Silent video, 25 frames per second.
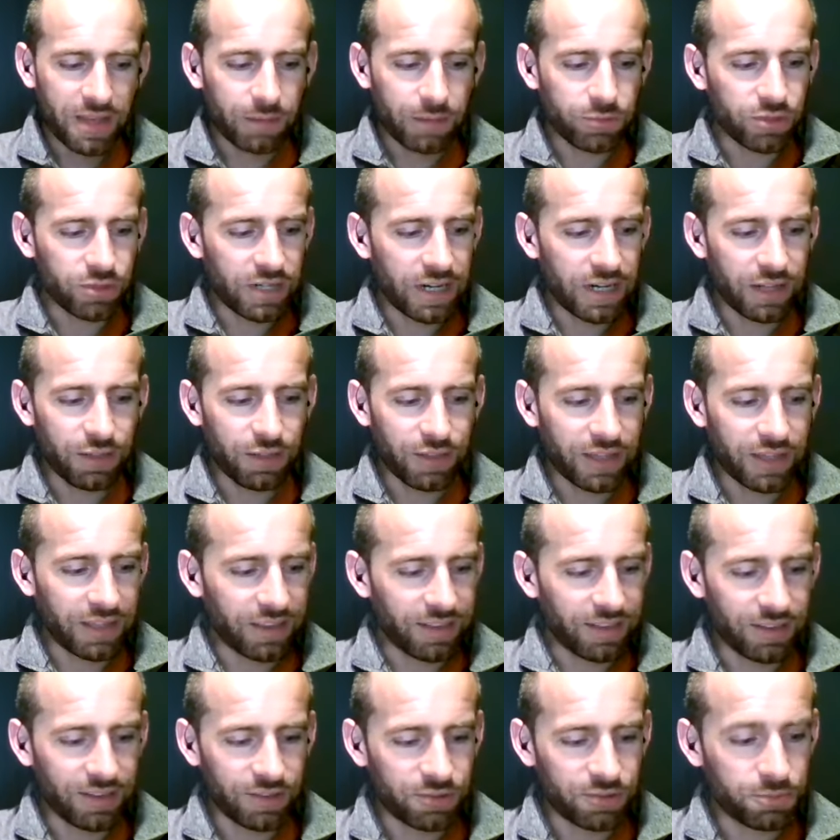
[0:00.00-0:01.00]
I'm trying to
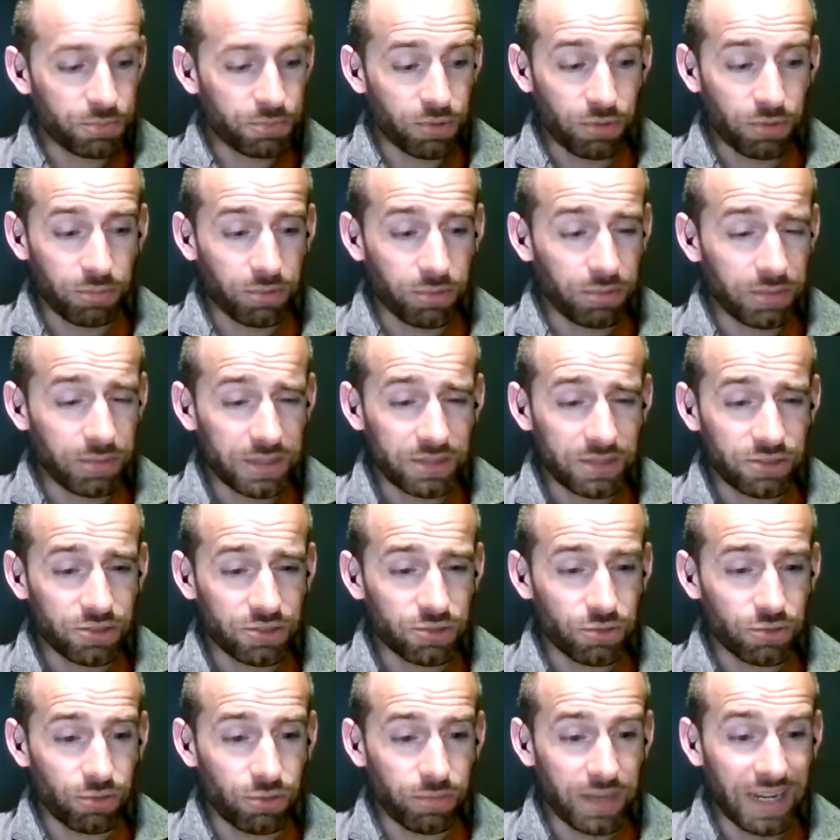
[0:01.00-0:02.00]
think, there's probably been
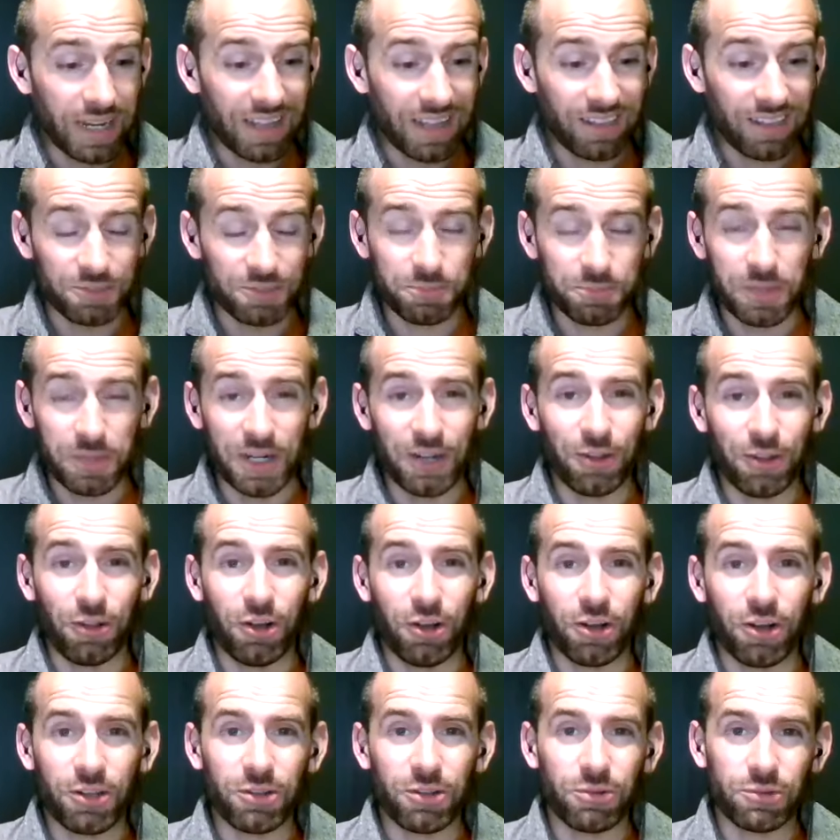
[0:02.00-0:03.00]
so many, there's been a
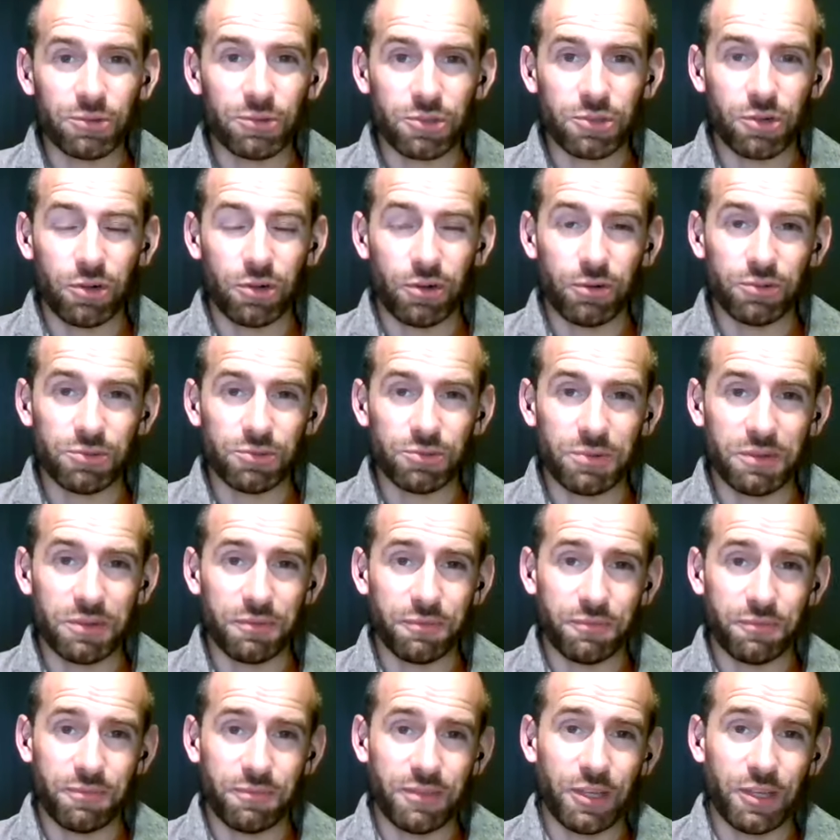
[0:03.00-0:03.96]
lot of close calls with,